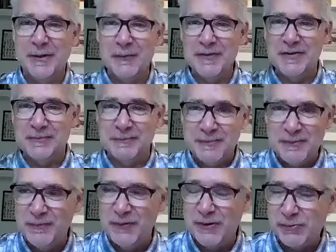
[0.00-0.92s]
It's
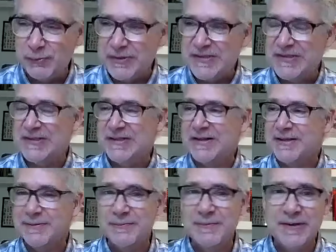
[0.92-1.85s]
visually
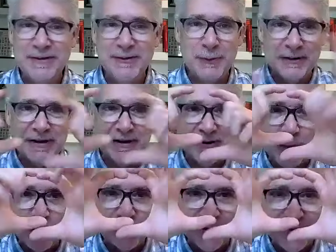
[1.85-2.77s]
stunning. Unlike
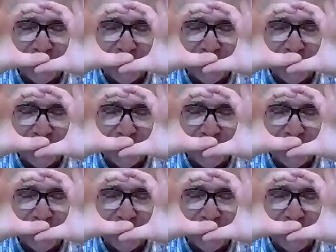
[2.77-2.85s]
the Mona